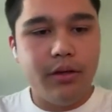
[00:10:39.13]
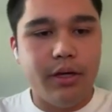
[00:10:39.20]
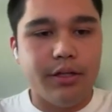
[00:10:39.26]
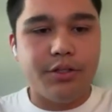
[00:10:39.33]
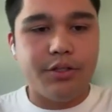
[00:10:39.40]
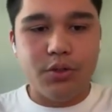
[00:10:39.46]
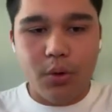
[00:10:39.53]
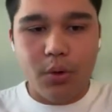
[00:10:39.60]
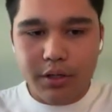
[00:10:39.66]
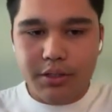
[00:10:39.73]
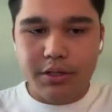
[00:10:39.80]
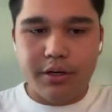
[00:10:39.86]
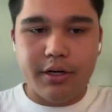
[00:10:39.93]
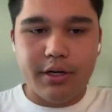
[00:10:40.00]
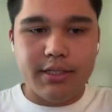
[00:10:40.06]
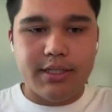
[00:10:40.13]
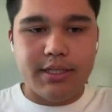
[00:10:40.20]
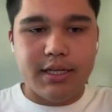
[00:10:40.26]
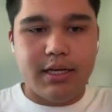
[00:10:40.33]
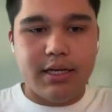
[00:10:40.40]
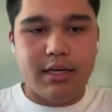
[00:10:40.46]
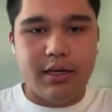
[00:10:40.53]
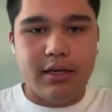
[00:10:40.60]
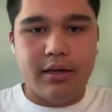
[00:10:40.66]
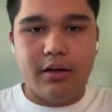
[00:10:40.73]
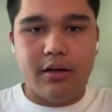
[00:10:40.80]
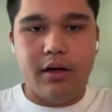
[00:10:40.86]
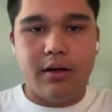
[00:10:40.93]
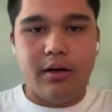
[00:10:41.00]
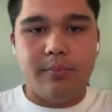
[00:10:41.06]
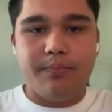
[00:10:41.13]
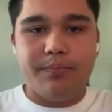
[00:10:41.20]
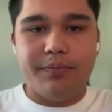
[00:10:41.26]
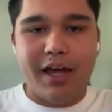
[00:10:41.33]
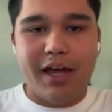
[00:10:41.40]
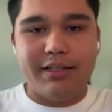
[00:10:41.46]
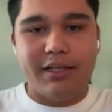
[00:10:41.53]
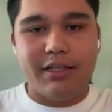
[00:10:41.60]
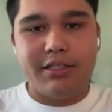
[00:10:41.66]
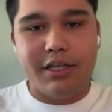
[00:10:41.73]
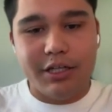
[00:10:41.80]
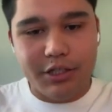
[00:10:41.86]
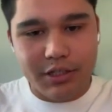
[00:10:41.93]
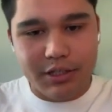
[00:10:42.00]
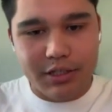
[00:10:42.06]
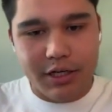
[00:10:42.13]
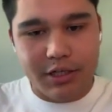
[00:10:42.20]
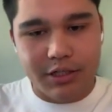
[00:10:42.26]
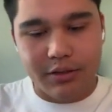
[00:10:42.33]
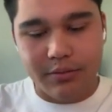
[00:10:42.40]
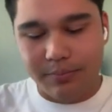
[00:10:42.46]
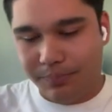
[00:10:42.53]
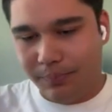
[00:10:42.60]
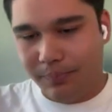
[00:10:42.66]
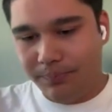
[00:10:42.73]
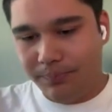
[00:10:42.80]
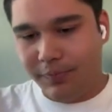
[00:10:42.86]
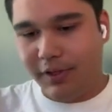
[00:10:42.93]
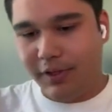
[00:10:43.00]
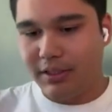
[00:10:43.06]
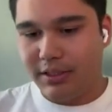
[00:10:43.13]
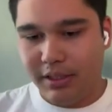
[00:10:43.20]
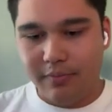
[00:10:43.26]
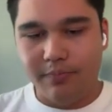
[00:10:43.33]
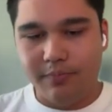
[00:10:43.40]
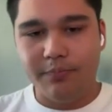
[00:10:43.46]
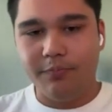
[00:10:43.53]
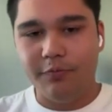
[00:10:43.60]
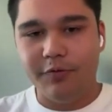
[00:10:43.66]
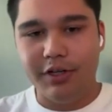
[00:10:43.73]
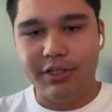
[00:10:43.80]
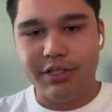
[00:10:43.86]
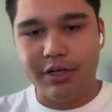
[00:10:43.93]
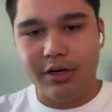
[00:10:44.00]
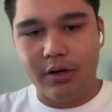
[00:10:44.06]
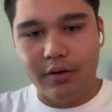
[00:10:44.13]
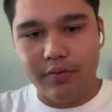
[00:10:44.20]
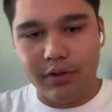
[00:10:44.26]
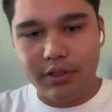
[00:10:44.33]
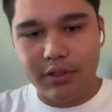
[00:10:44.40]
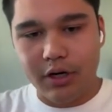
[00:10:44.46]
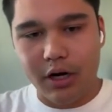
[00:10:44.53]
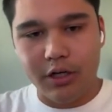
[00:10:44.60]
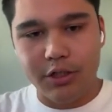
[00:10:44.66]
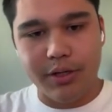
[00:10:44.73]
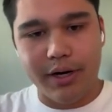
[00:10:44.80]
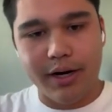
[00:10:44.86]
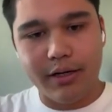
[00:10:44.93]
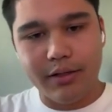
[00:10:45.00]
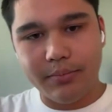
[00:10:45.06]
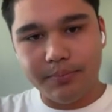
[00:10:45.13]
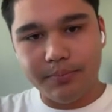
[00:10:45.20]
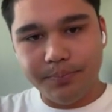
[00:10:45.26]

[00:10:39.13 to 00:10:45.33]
In source, you're going to see the attestation station. Like I said, V0 of this contract.